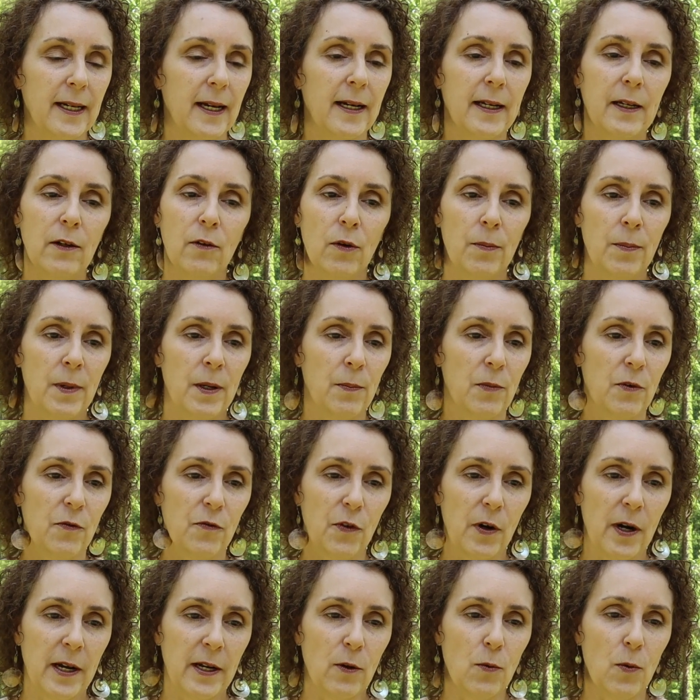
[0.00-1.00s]
I can remember
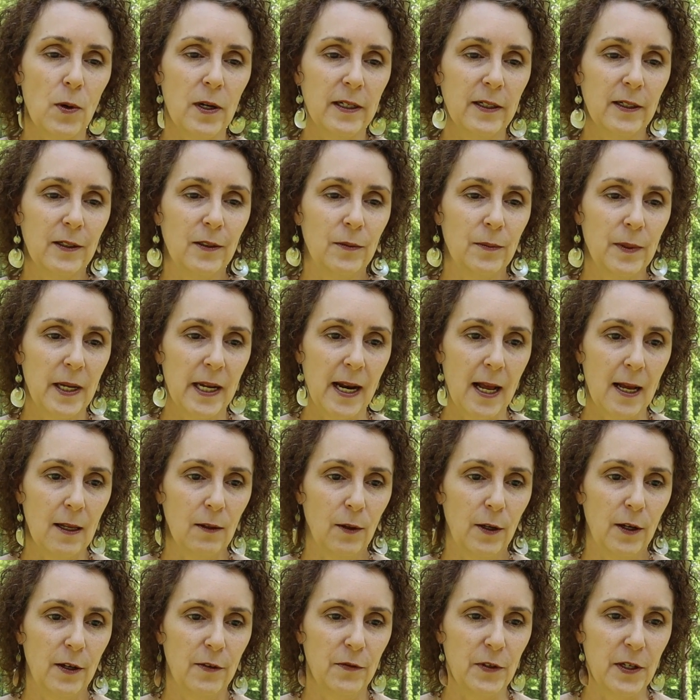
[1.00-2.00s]
Frank well, and I
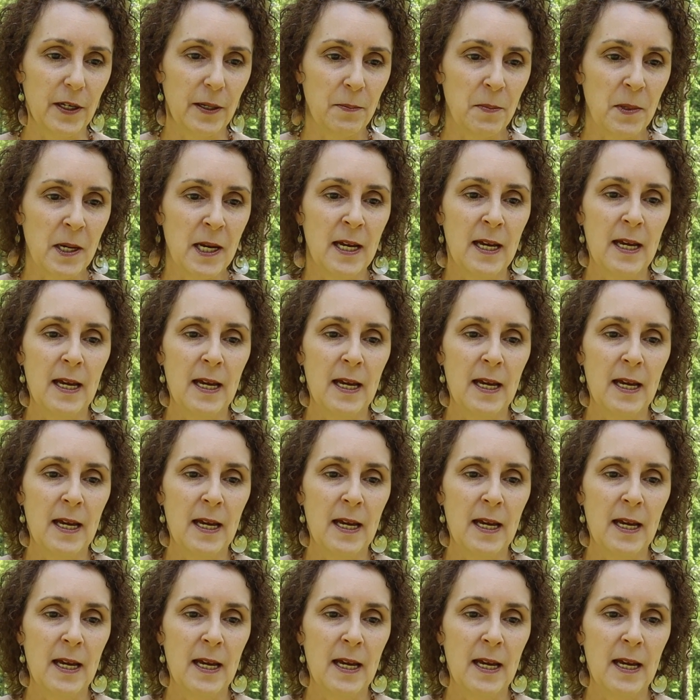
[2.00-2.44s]
loved him.